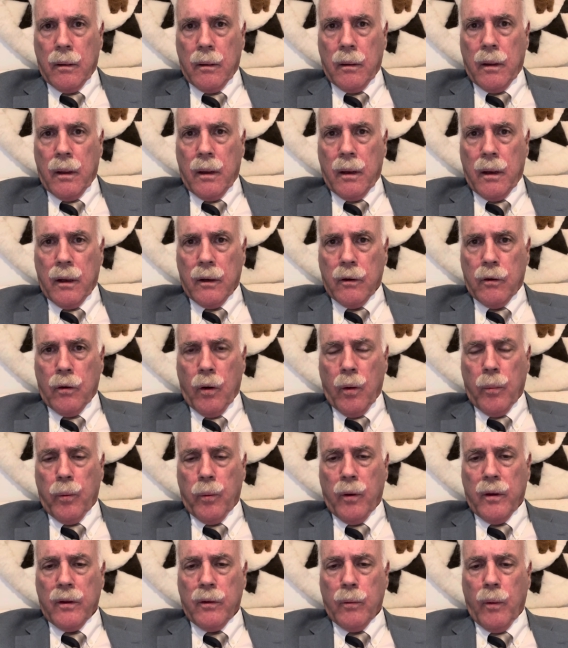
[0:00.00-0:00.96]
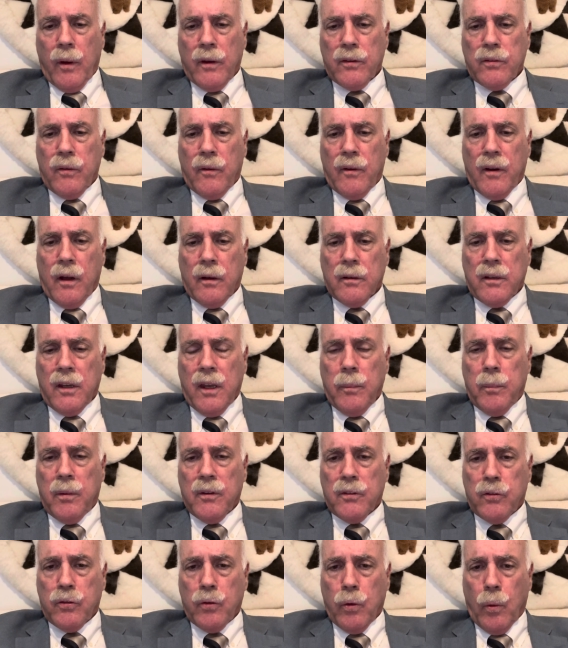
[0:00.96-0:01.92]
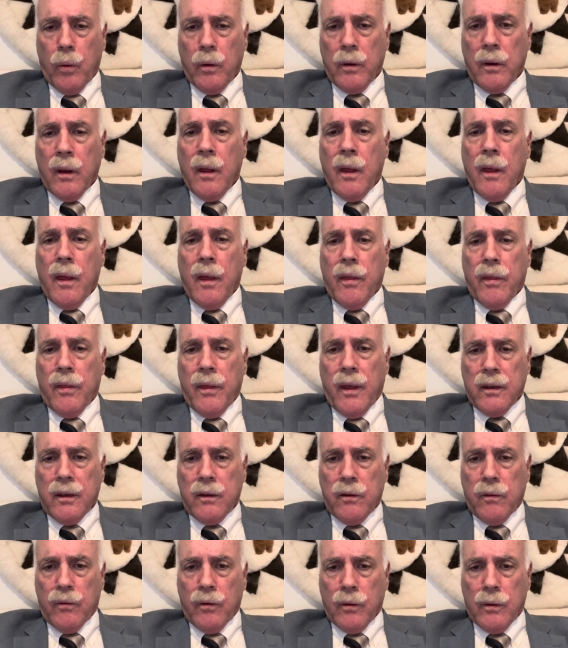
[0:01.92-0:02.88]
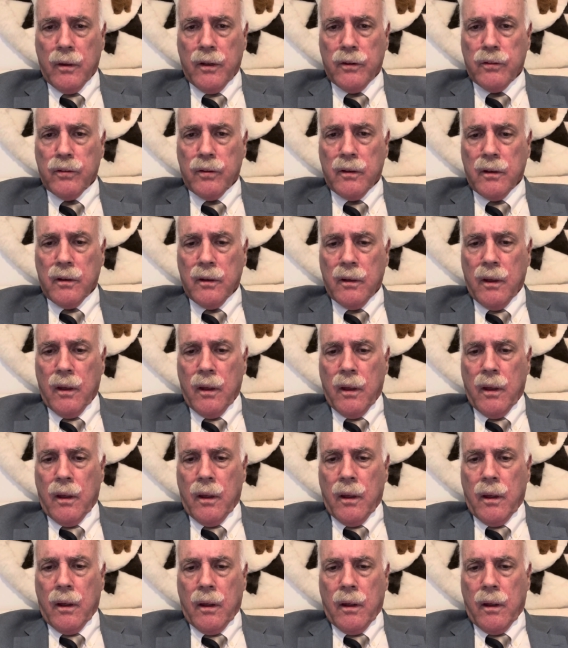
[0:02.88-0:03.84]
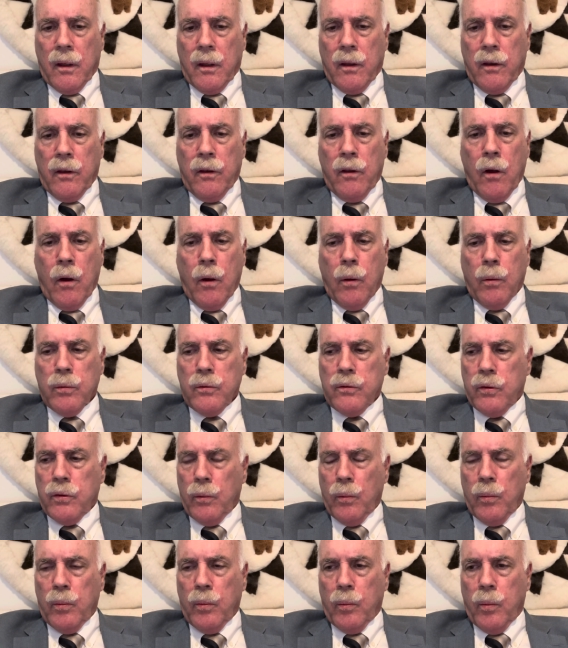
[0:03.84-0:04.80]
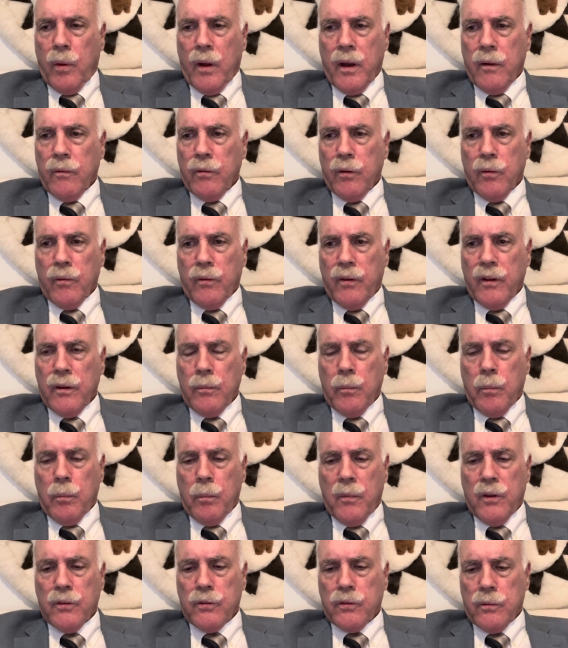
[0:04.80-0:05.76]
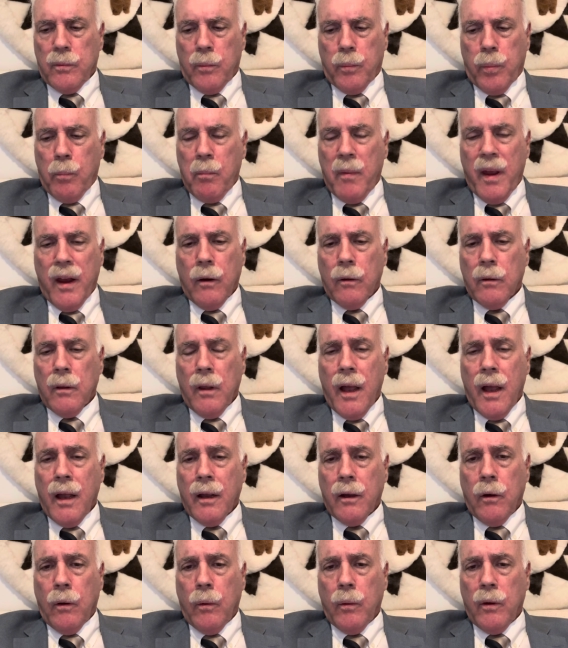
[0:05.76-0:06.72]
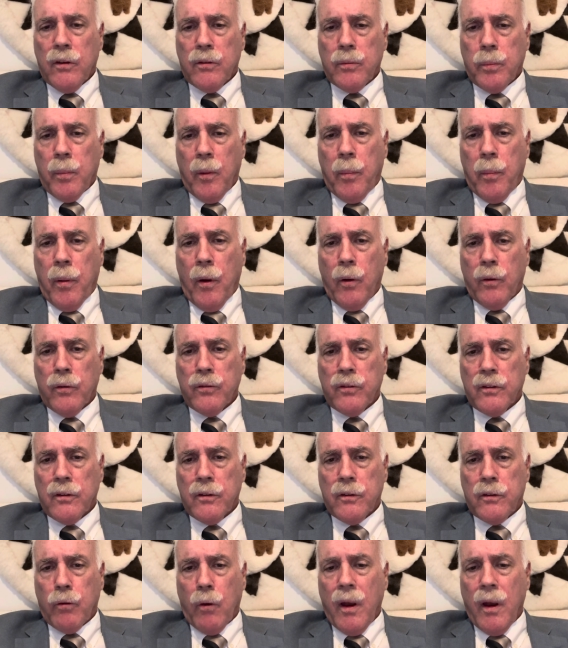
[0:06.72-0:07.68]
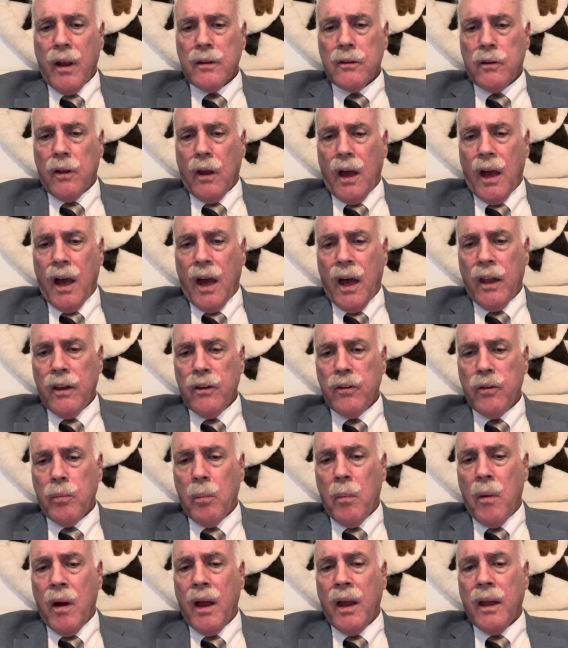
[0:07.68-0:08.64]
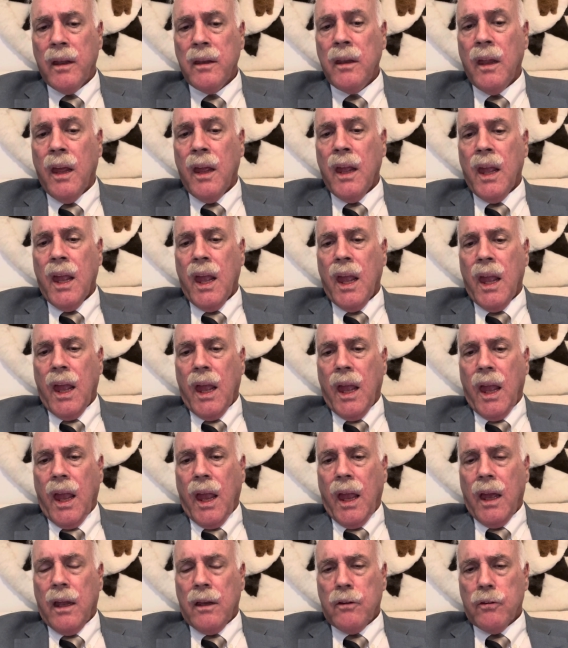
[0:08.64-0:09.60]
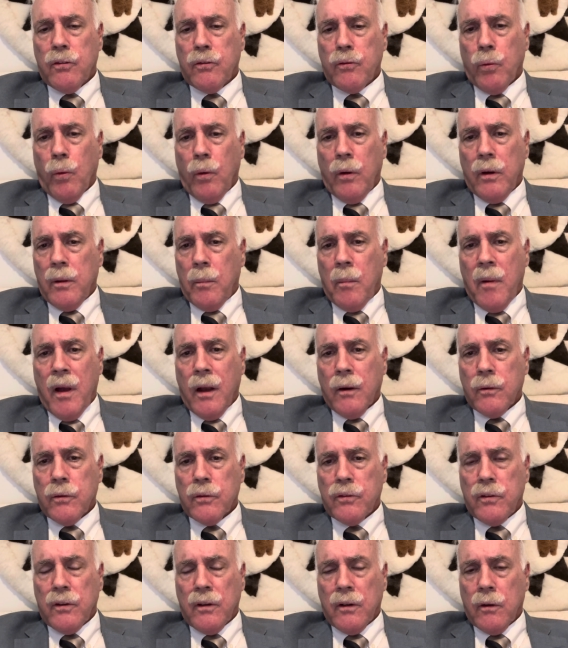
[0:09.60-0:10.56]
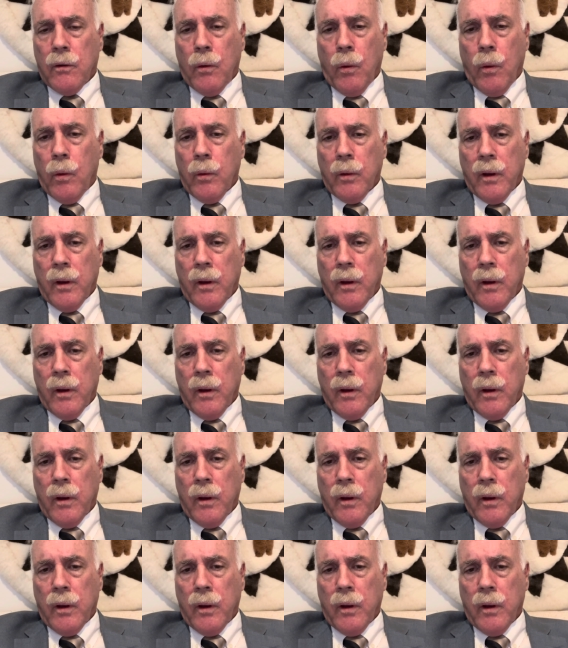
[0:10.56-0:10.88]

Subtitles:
And I incorporate the rest of it. I'll keep it short. Thank you for listening. no to whatever Mayor Lago is proposing, trying to undermine and destroy democracy in Coral